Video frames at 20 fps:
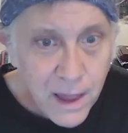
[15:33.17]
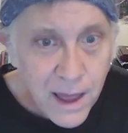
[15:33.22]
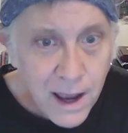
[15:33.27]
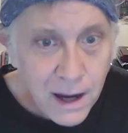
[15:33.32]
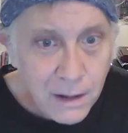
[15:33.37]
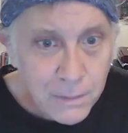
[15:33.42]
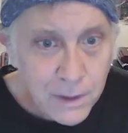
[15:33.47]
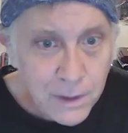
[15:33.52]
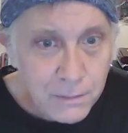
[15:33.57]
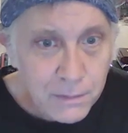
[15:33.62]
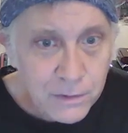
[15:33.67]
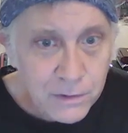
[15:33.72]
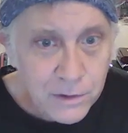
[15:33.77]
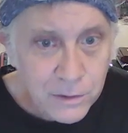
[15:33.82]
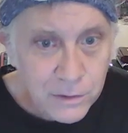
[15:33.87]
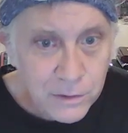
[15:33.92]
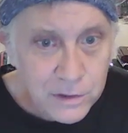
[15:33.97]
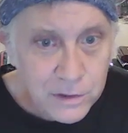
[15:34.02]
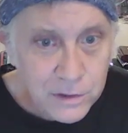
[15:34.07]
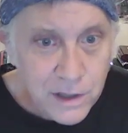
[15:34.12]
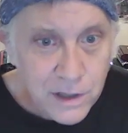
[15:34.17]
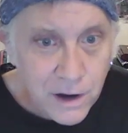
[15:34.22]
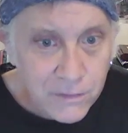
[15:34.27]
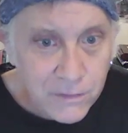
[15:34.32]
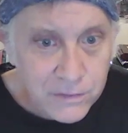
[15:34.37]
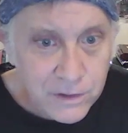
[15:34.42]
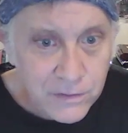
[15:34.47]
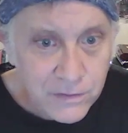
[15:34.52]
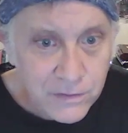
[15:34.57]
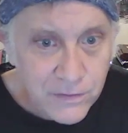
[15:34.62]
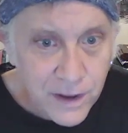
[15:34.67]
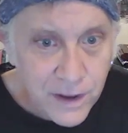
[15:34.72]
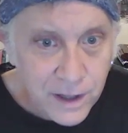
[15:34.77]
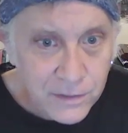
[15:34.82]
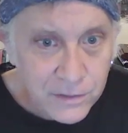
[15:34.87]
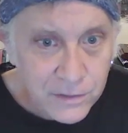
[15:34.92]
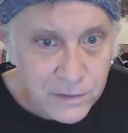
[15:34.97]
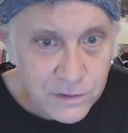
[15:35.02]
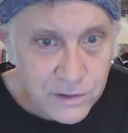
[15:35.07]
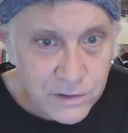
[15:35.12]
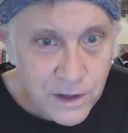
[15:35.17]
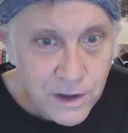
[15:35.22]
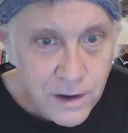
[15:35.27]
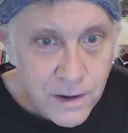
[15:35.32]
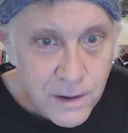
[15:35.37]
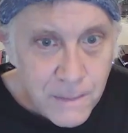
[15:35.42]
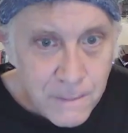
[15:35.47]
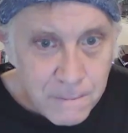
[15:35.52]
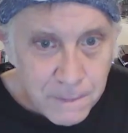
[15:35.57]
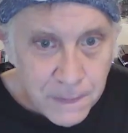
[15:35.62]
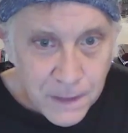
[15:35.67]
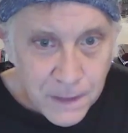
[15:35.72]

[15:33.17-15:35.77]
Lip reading: of black people to self-defense.